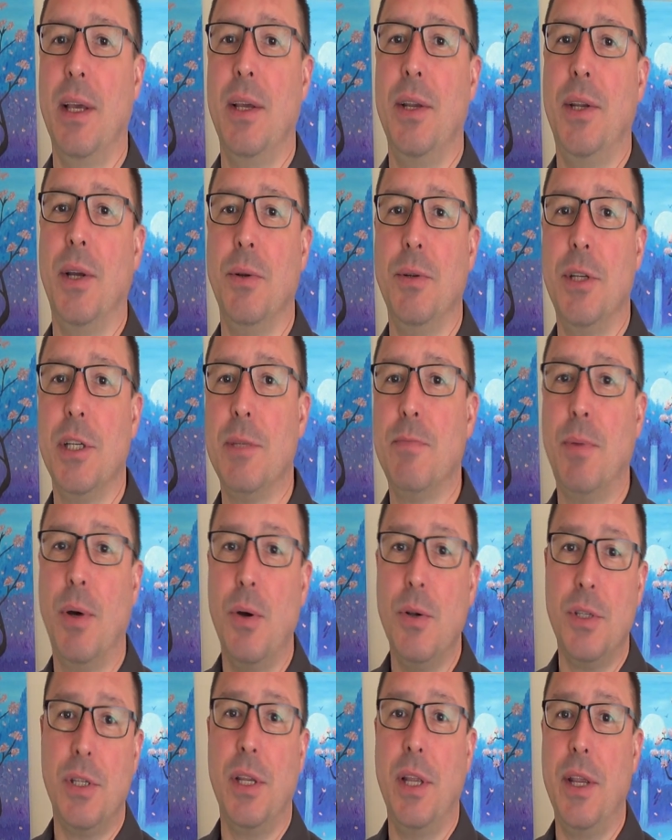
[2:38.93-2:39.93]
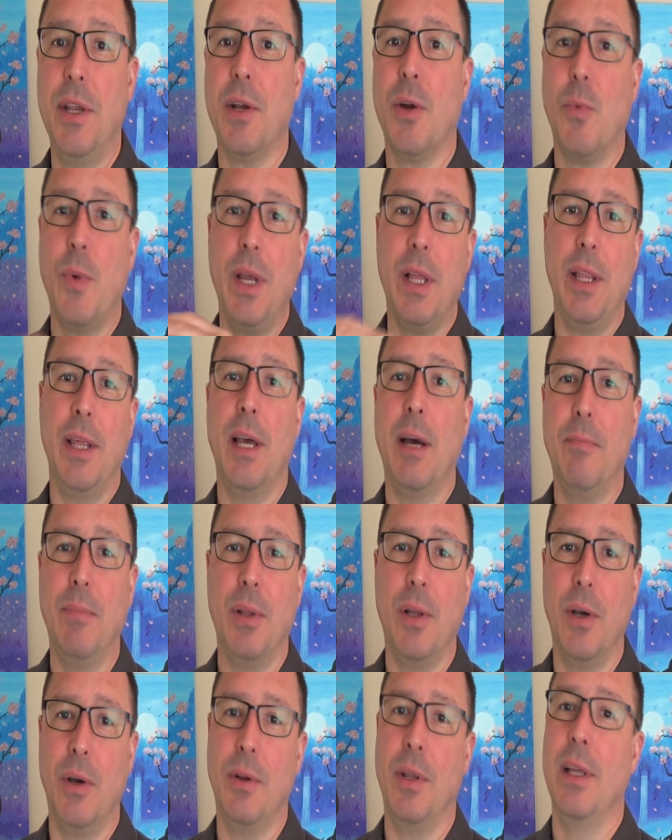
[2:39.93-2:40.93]
Don't just post it in your weekly
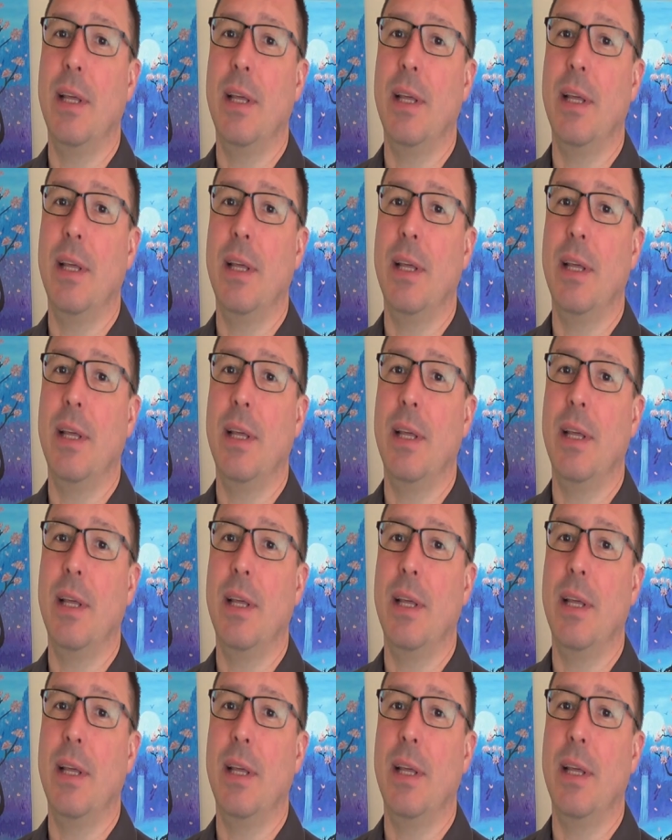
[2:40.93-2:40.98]
upload.